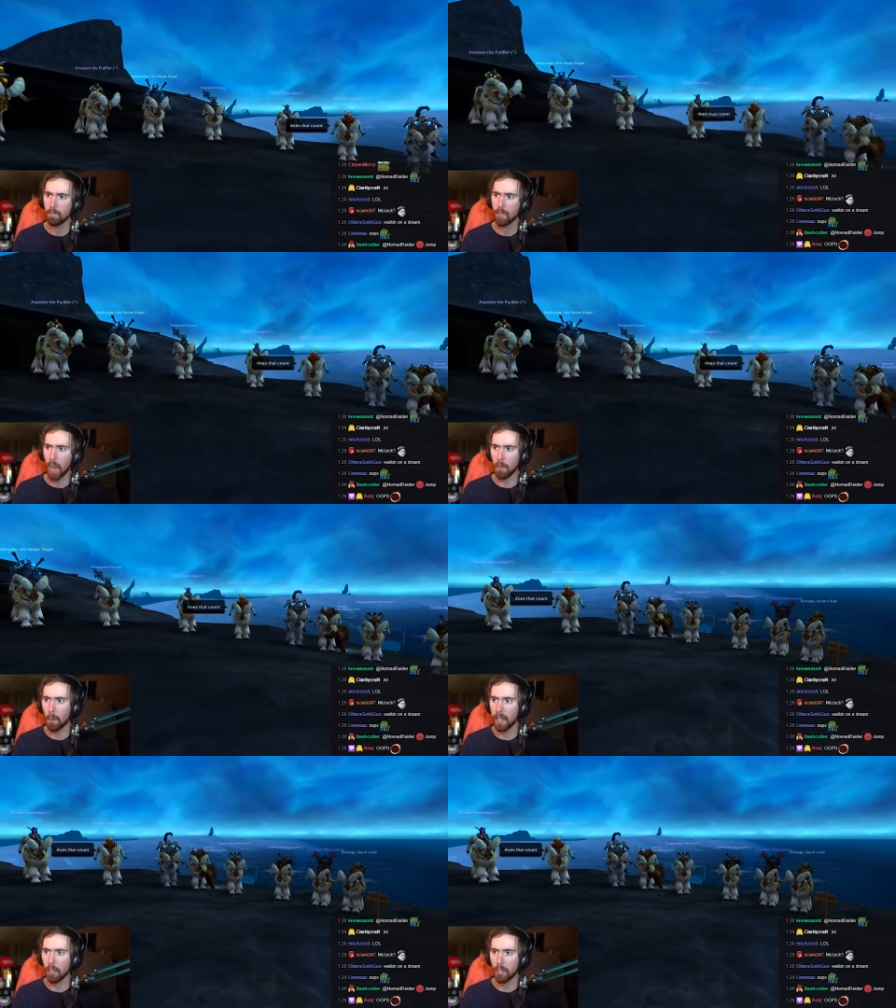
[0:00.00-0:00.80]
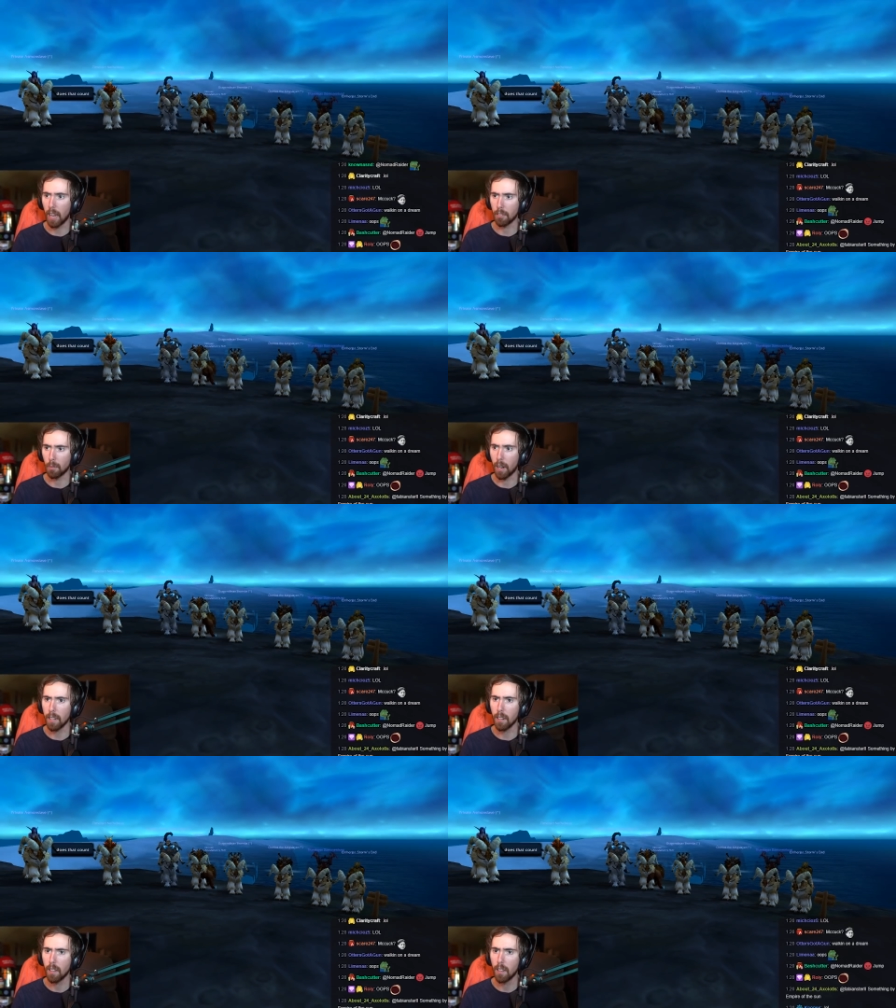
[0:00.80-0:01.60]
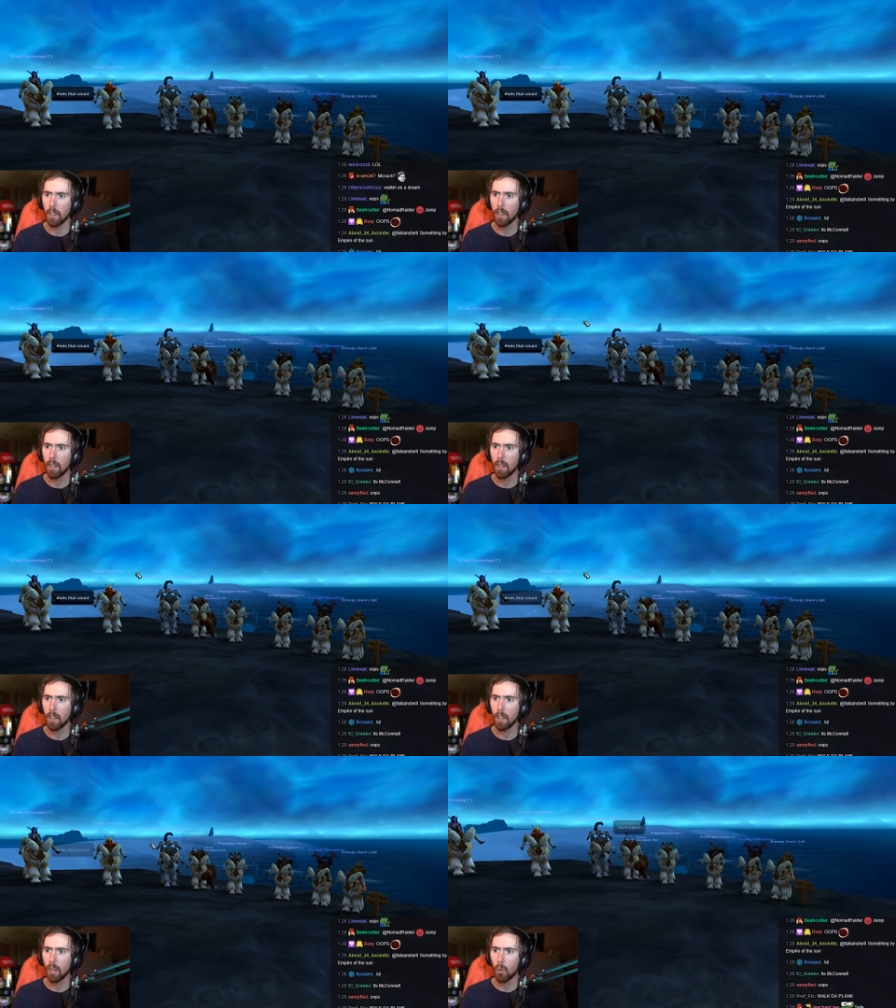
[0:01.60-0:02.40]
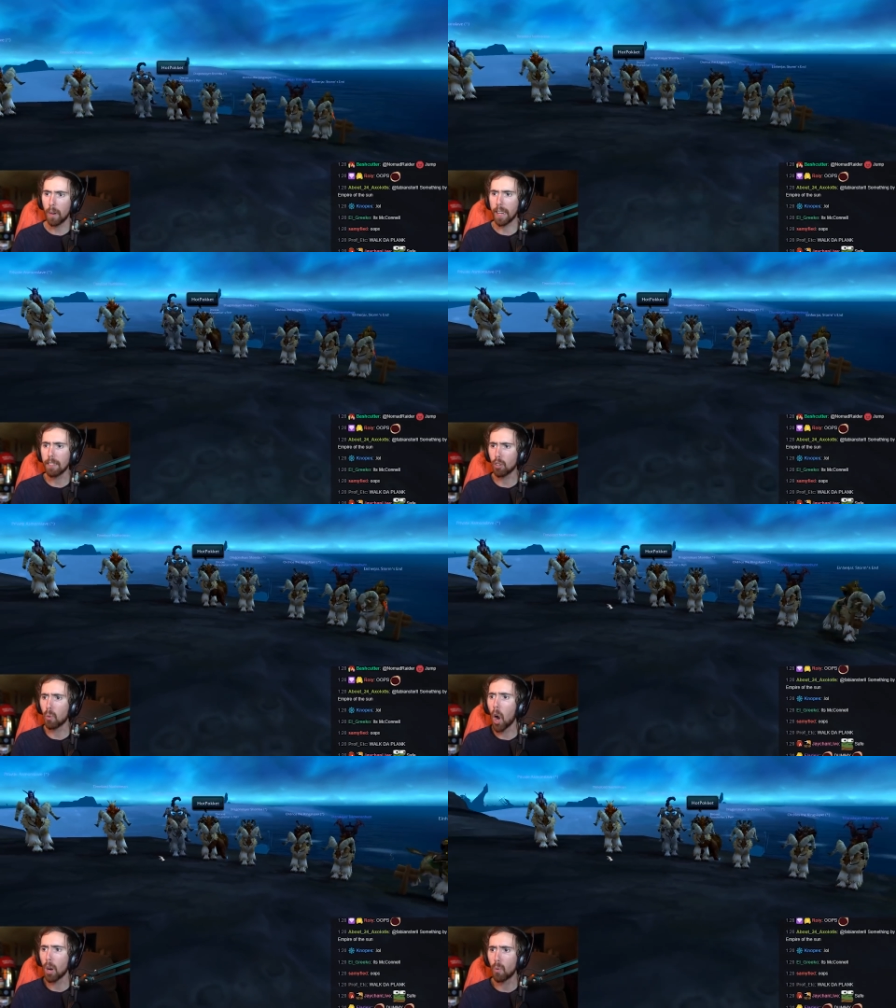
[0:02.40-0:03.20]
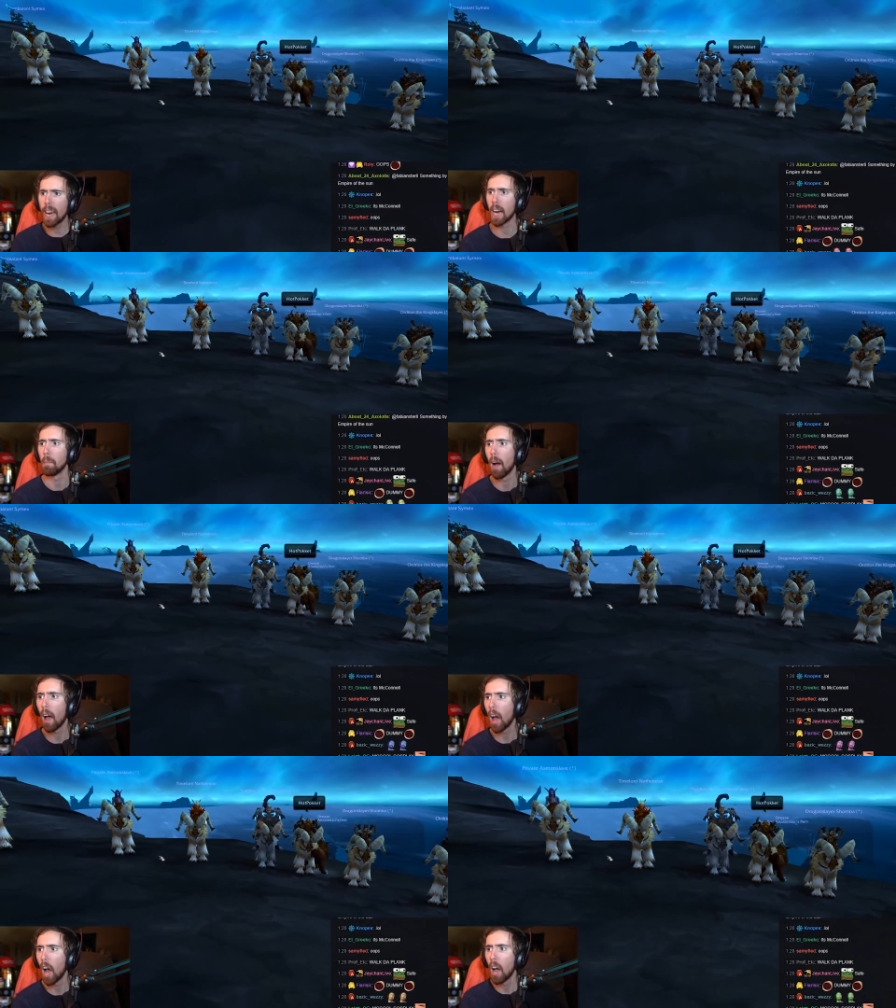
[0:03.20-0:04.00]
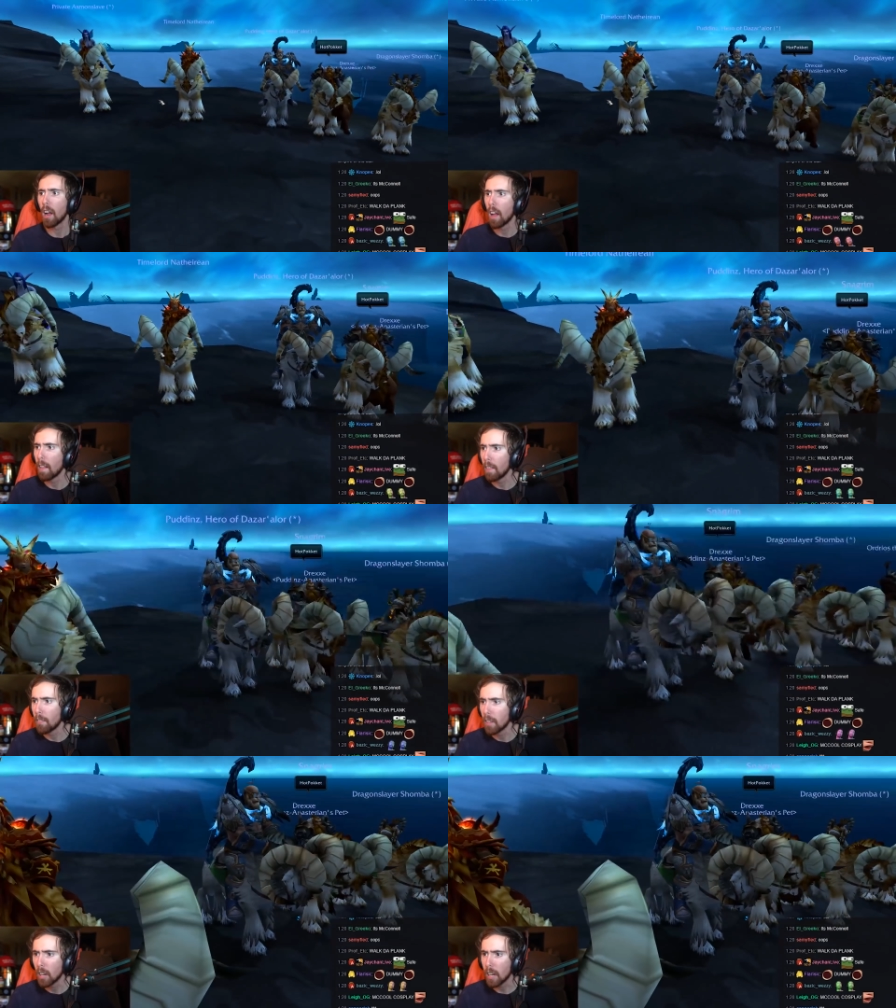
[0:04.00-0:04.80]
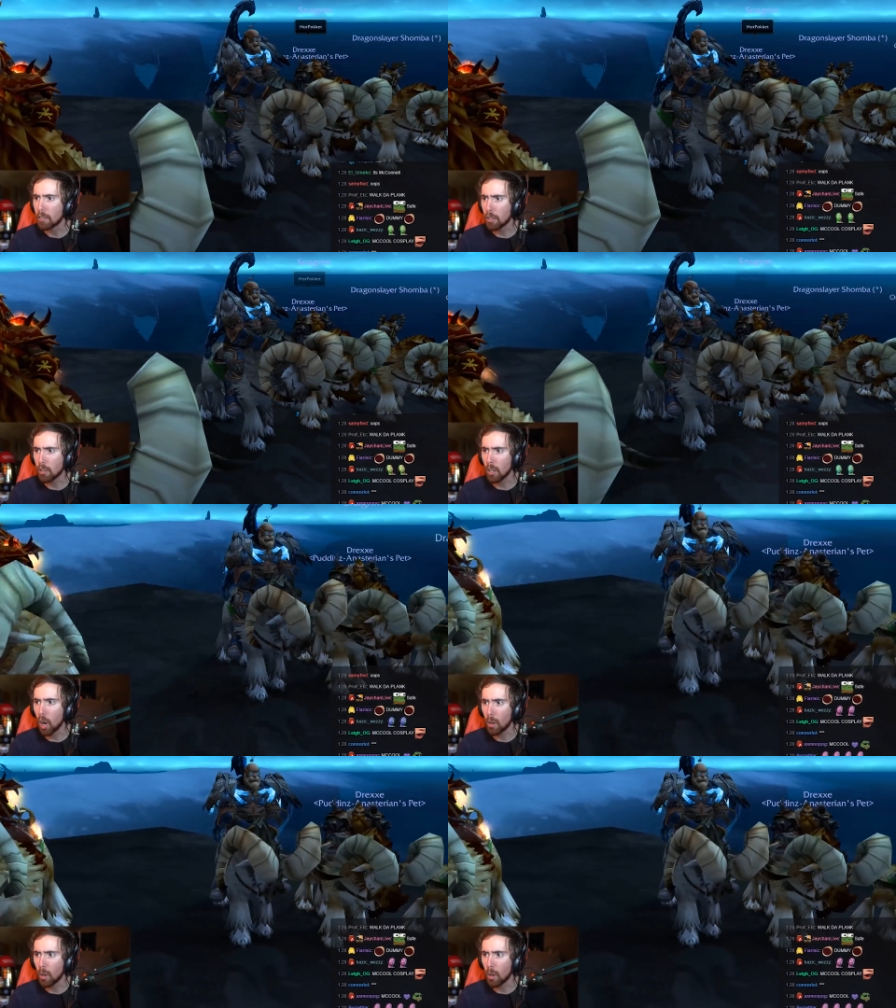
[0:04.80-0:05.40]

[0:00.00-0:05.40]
Everybody else has it, right? Wait, that's the wrong RAM. Is this a, no?